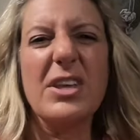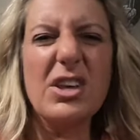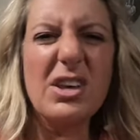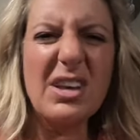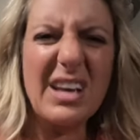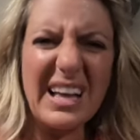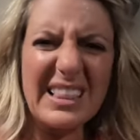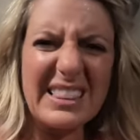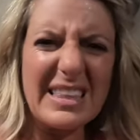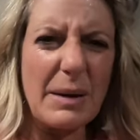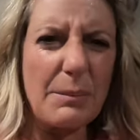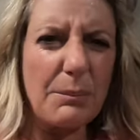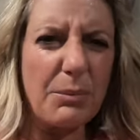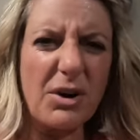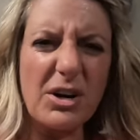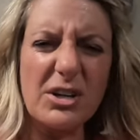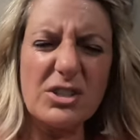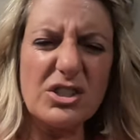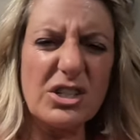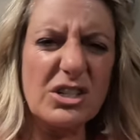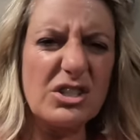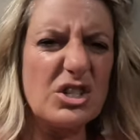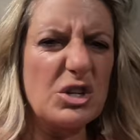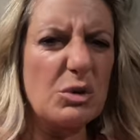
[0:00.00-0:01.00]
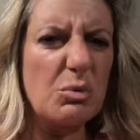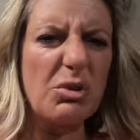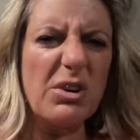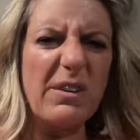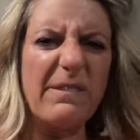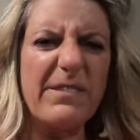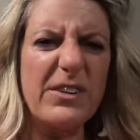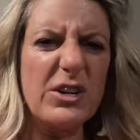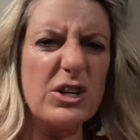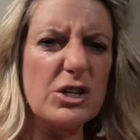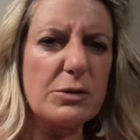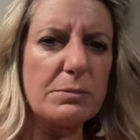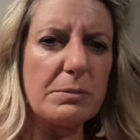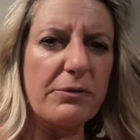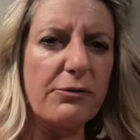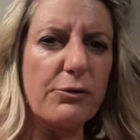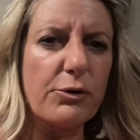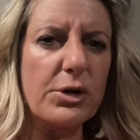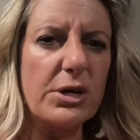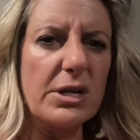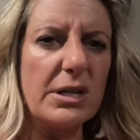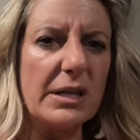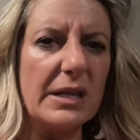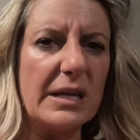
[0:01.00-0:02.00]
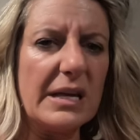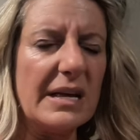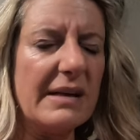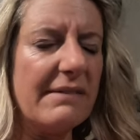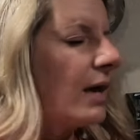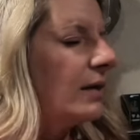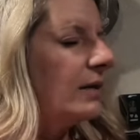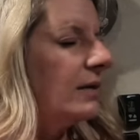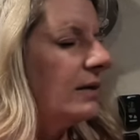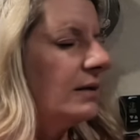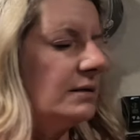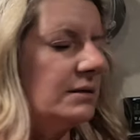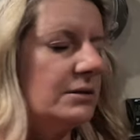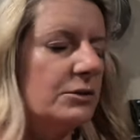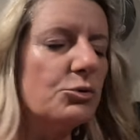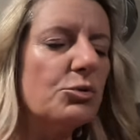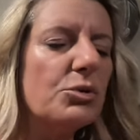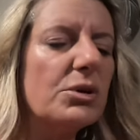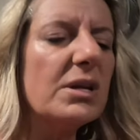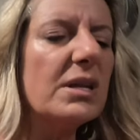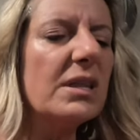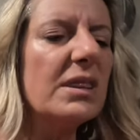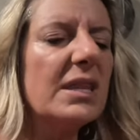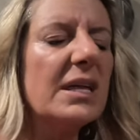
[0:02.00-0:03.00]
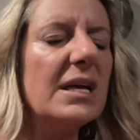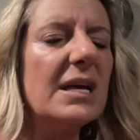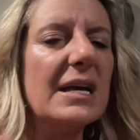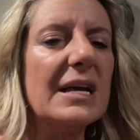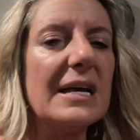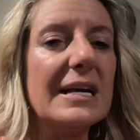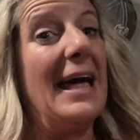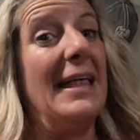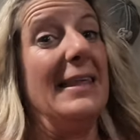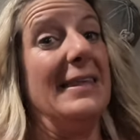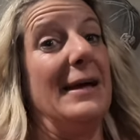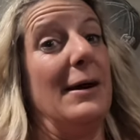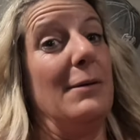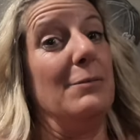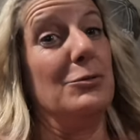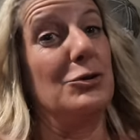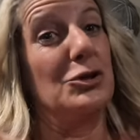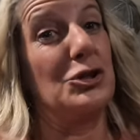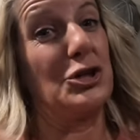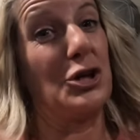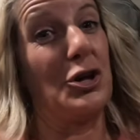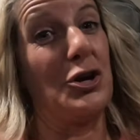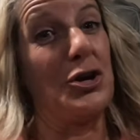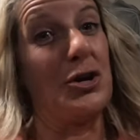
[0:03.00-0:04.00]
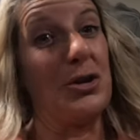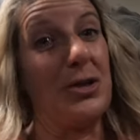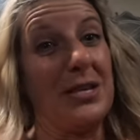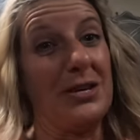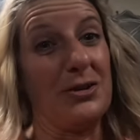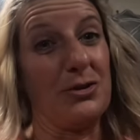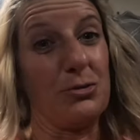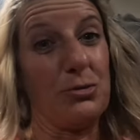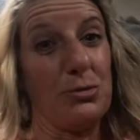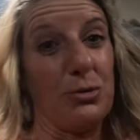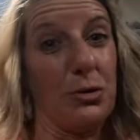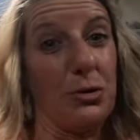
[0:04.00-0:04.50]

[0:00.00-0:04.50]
you got that project you want to finish before you leave. You do it in the heat. Now I'm going to show you this real